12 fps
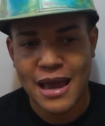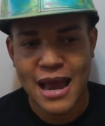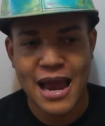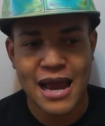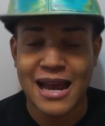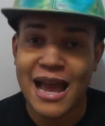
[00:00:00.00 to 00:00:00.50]

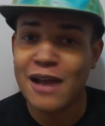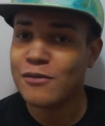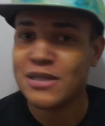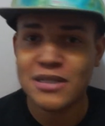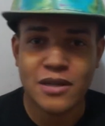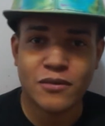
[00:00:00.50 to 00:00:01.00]
And I had
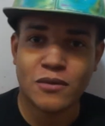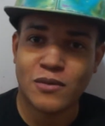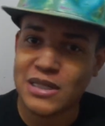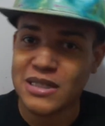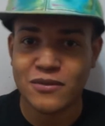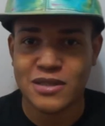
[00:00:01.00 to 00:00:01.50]
Resident Evil.
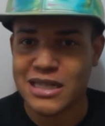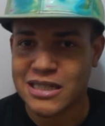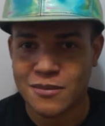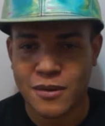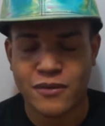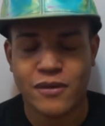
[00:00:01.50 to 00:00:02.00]
Resident Evil was
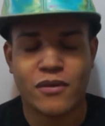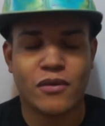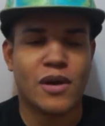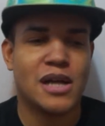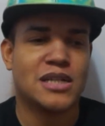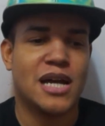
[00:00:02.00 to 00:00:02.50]
actually my favorite
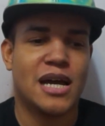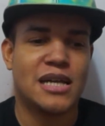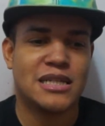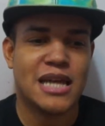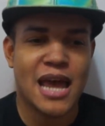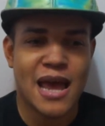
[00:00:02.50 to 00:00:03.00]

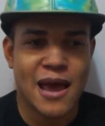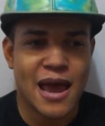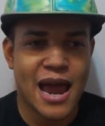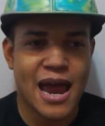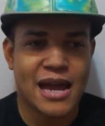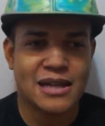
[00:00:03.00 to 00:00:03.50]
franchise,
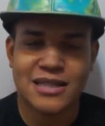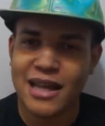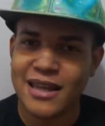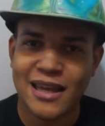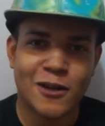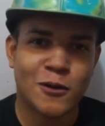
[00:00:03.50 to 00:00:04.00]
and
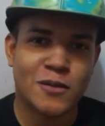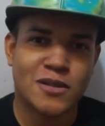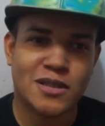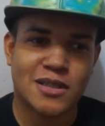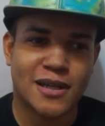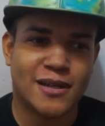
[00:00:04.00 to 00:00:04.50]
Silent Hill was
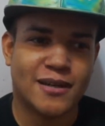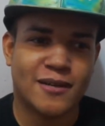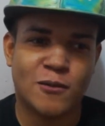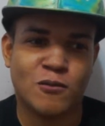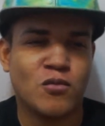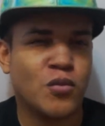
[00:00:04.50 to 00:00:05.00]
just like
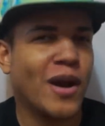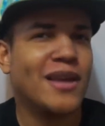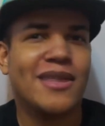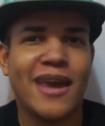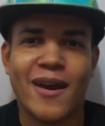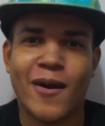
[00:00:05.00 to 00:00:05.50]

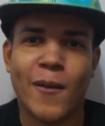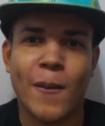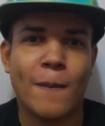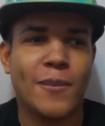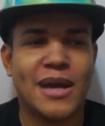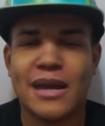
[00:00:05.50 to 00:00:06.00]
right there,
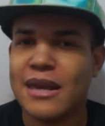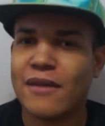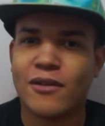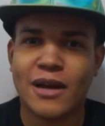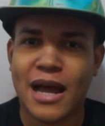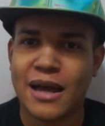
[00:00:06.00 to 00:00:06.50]
but I
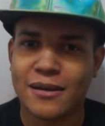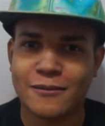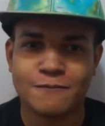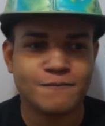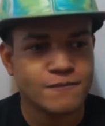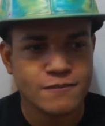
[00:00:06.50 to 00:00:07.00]
never got it.
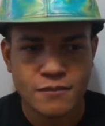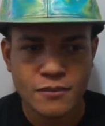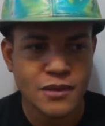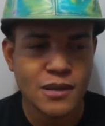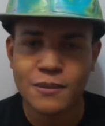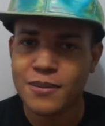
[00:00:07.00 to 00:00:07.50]

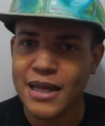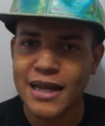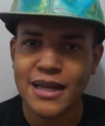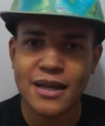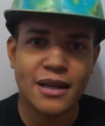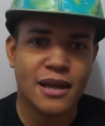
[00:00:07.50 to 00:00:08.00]

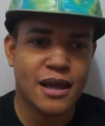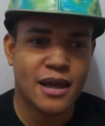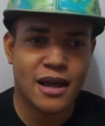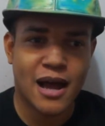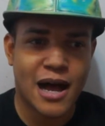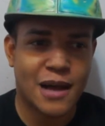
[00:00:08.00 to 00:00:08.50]
Played it.
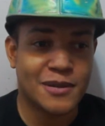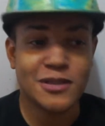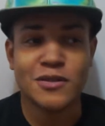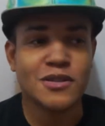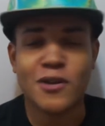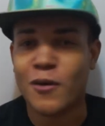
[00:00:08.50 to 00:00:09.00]
Uh,
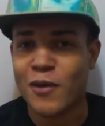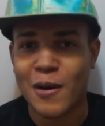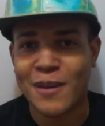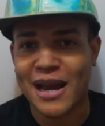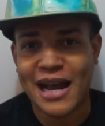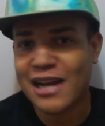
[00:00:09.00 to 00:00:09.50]
this was so
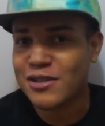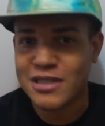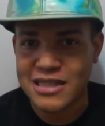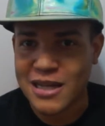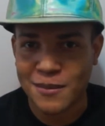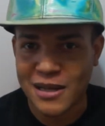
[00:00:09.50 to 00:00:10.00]
far back. I used to
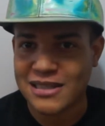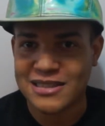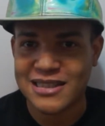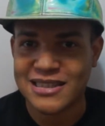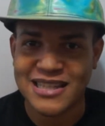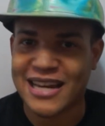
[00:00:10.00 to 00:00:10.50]
skip
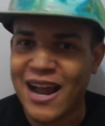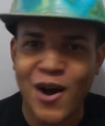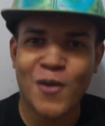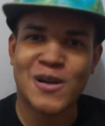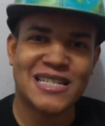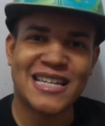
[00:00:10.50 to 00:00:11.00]
cutscenes. Like I
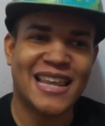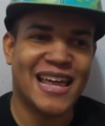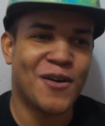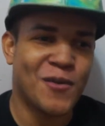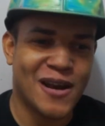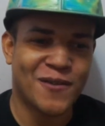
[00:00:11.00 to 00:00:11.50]
always say
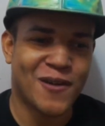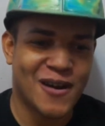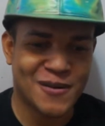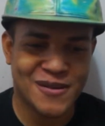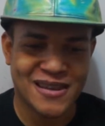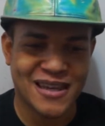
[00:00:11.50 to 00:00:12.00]
that whenever
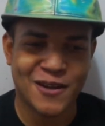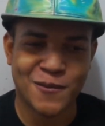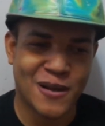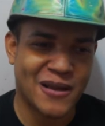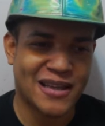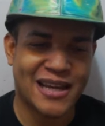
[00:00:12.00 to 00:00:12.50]
I think
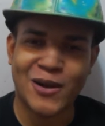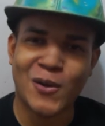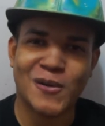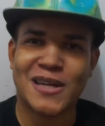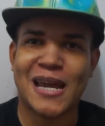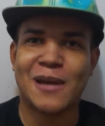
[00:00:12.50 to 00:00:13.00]
about like
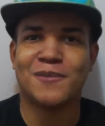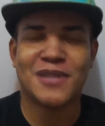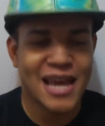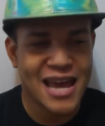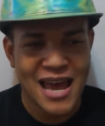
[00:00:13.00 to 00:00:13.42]
old games.